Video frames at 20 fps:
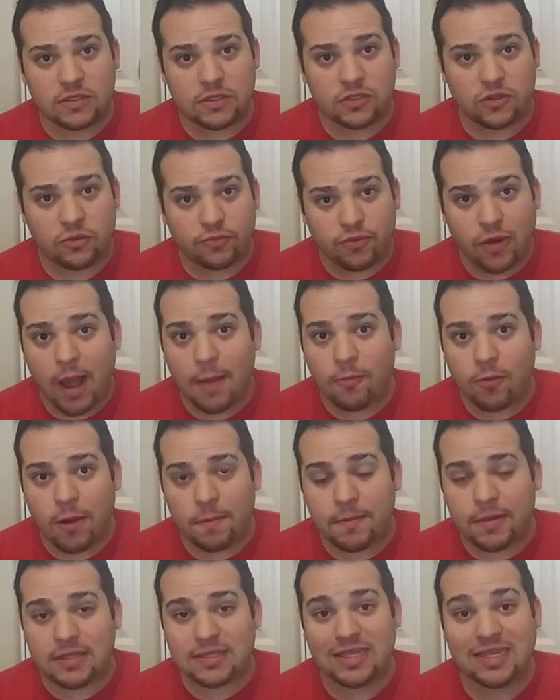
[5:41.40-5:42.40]
to prop
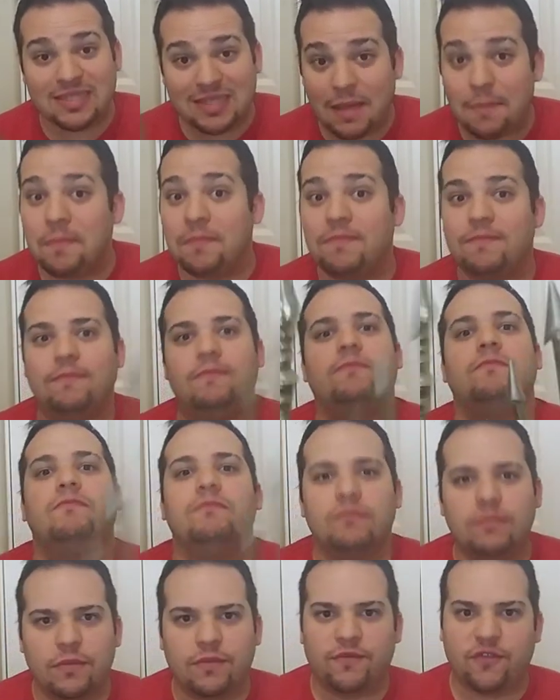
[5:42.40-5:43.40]
weapons, except
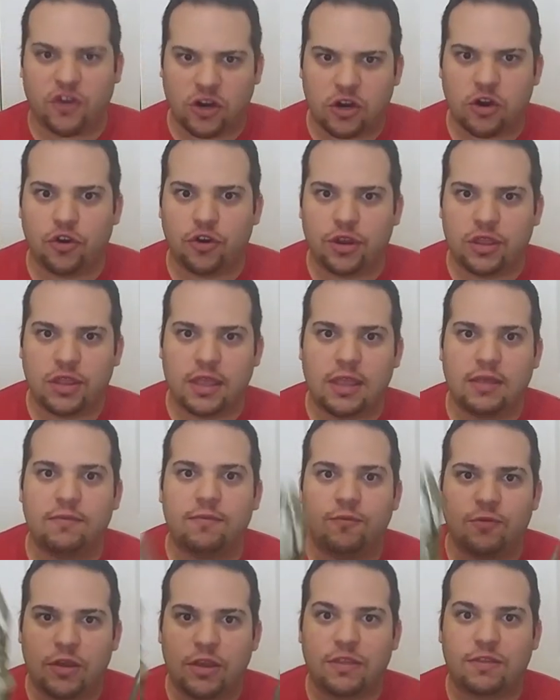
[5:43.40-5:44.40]
for currently
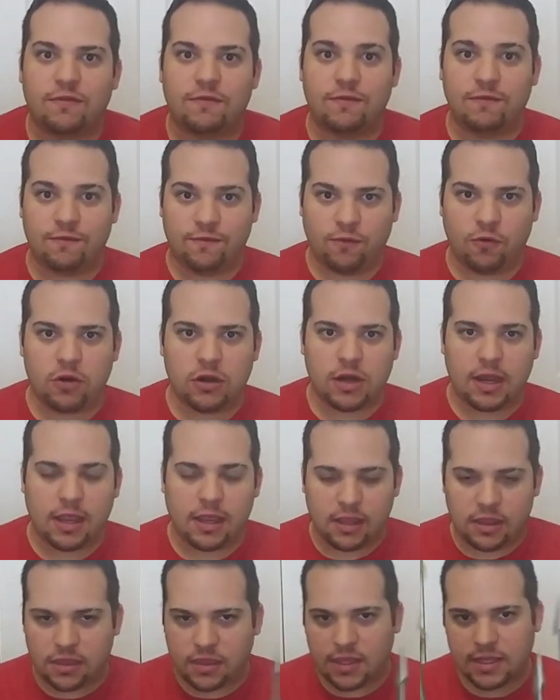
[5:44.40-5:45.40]
with Fortnite
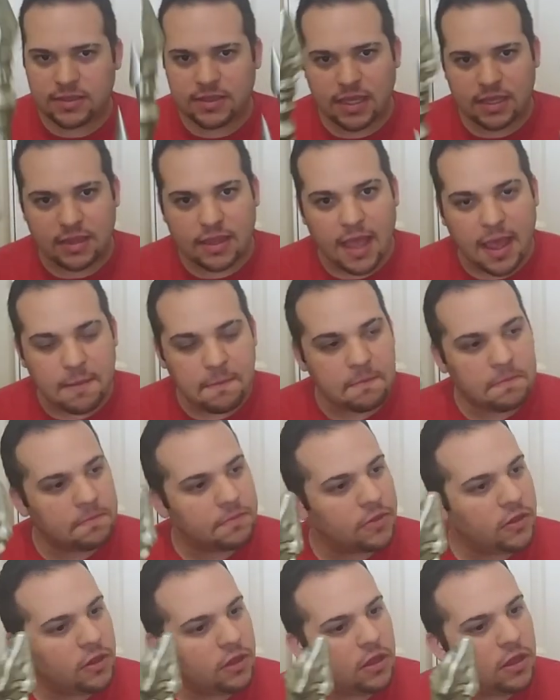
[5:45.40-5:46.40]
and things like that.
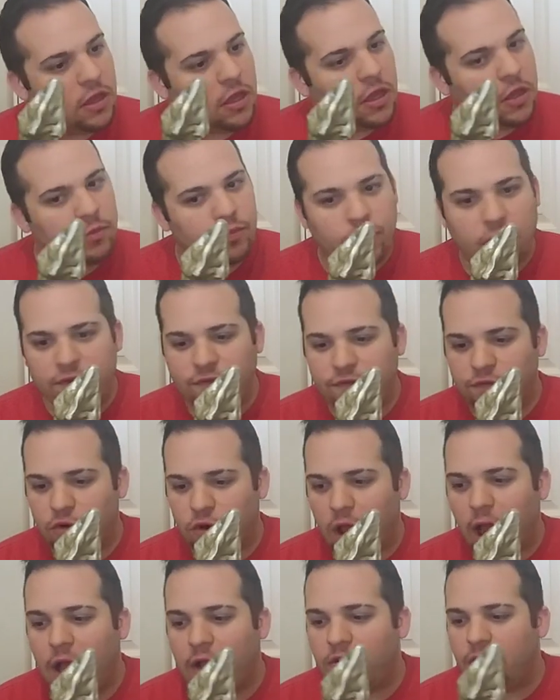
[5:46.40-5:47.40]
But for
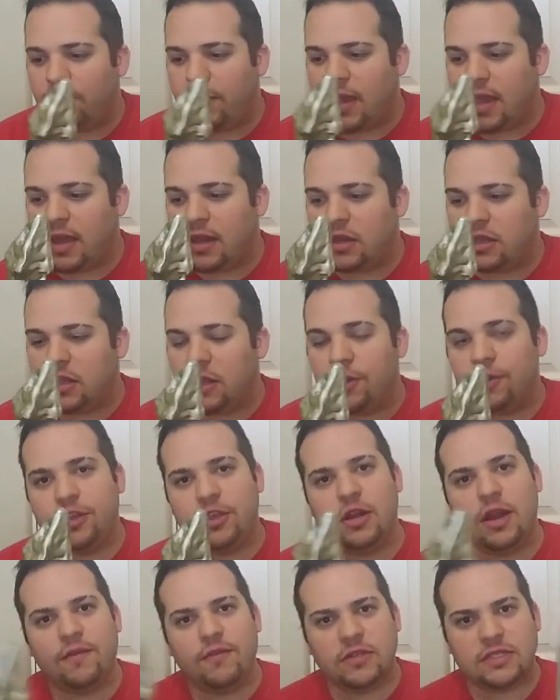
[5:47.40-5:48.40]
Aquaman, you know, you
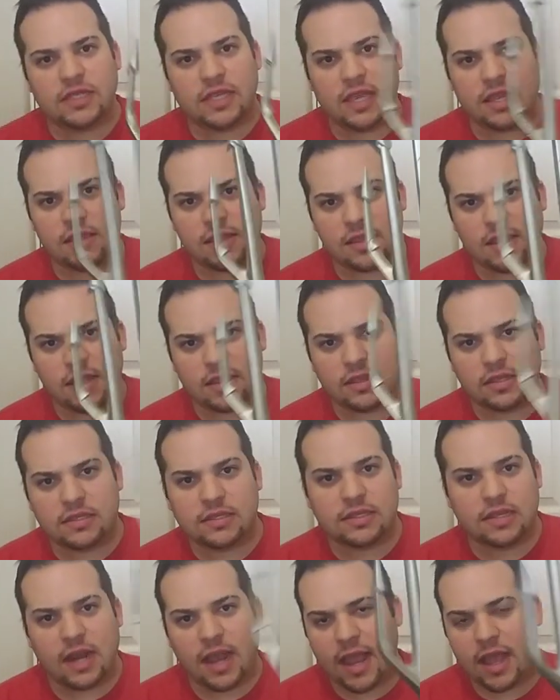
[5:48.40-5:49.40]
never see anything like this
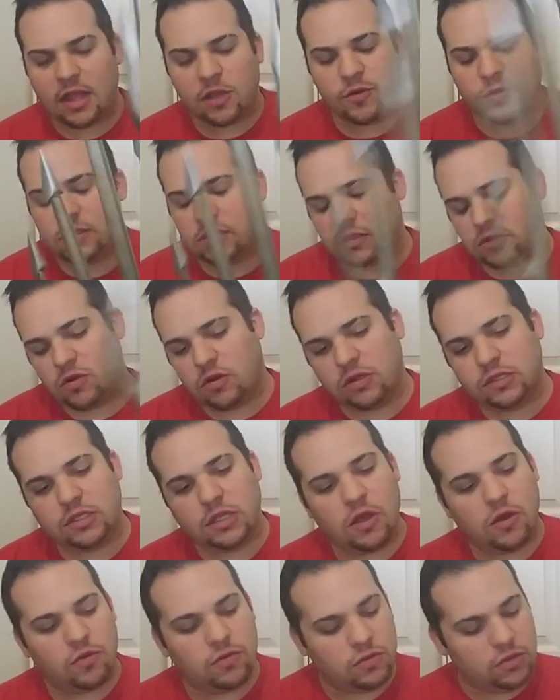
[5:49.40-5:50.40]
in a Halloween store,
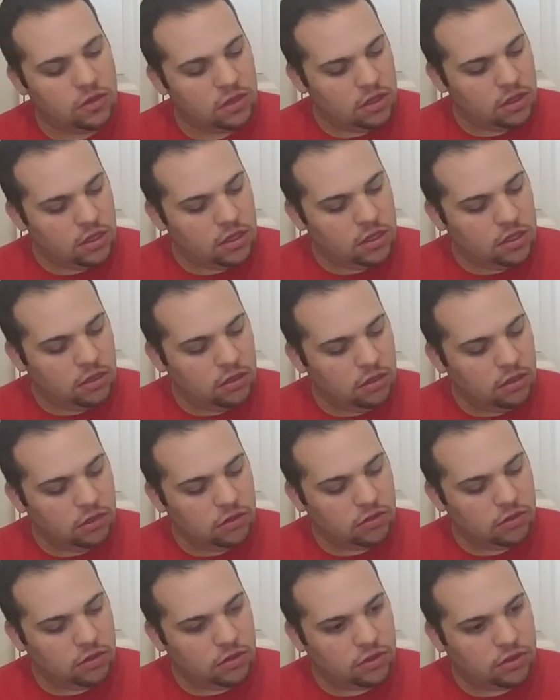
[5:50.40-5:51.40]
so
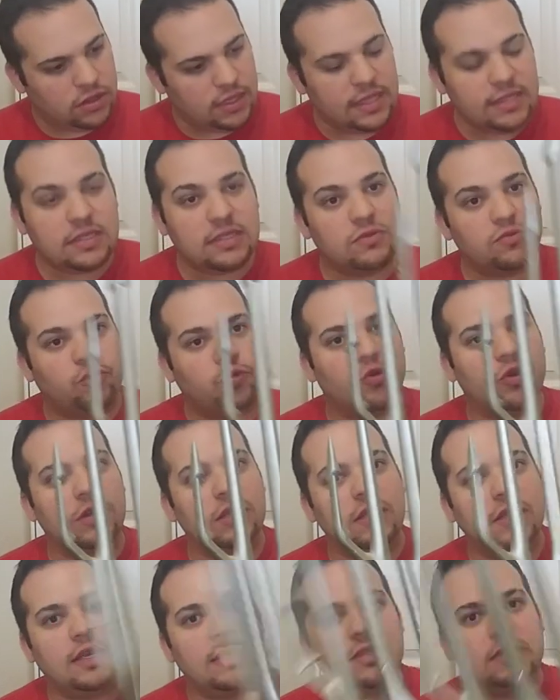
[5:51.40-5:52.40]
this
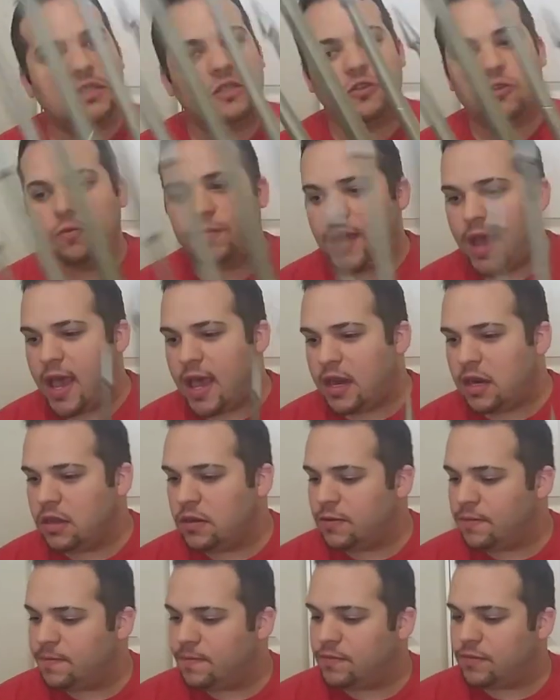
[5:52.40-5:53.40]
really isn't too bad.
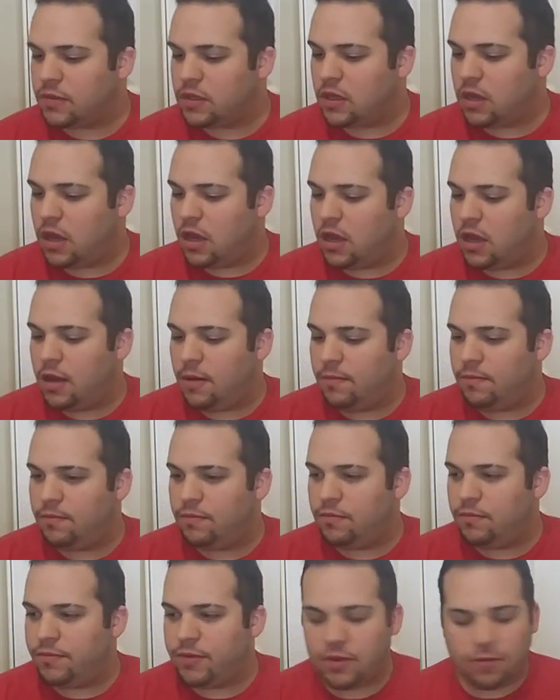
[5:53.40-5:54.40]
But
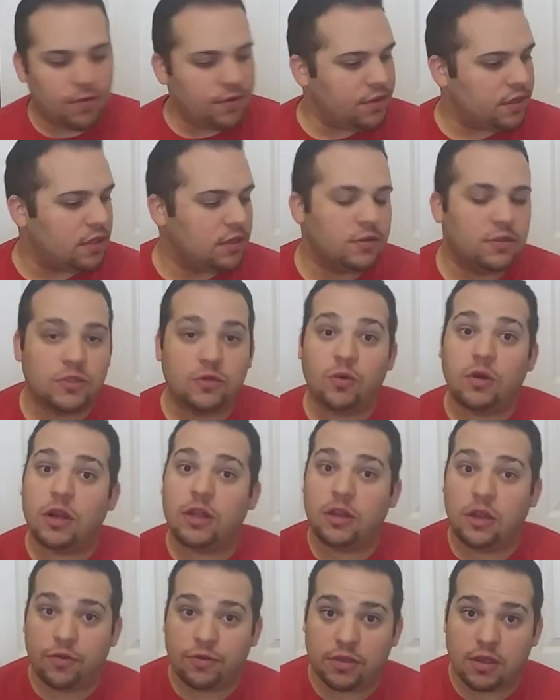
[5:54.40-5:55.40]
the one thing you do want to
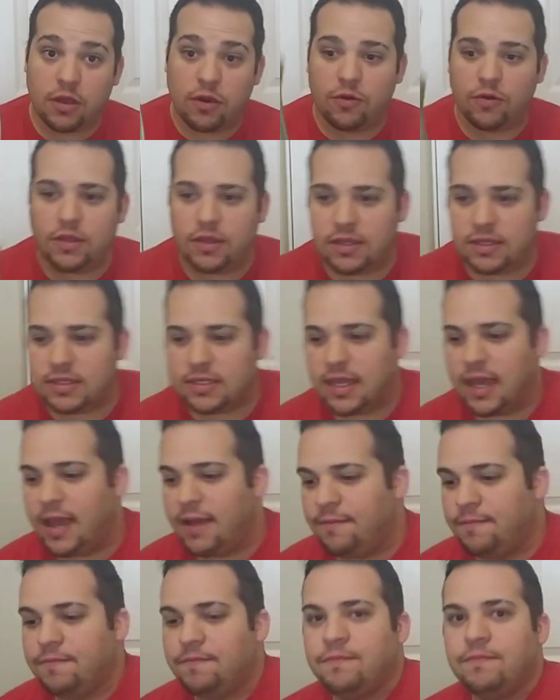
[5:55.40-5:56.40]
note though is that